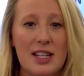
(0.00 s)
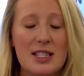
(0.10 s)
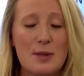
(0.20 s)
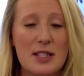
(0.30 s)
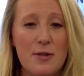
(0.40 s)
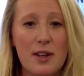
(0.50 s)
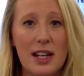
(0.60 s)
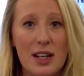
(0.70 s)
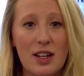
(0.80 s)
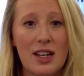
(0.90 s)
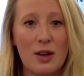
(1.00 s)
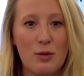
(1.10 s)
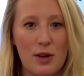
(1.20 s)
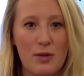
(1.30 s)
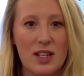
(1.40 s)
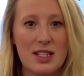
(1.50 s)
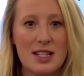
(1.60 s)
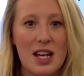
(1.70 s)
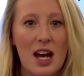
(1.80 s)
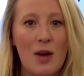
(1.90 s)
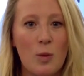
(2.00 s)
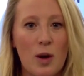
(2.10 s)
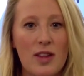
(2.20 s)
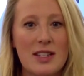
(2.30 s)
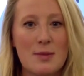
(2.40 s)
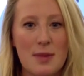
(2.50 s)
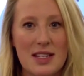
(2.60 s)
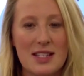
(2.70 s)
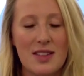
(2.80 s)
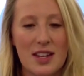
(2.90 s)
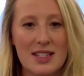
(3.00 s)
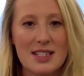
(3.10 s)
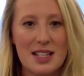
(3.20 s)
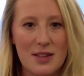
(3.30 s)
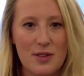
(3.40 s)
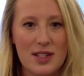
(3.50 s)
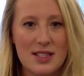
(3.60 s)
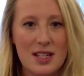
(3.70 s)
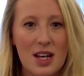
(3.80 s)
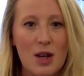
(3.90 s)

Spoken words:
specifically looking at rivers and what these amazing things delivers.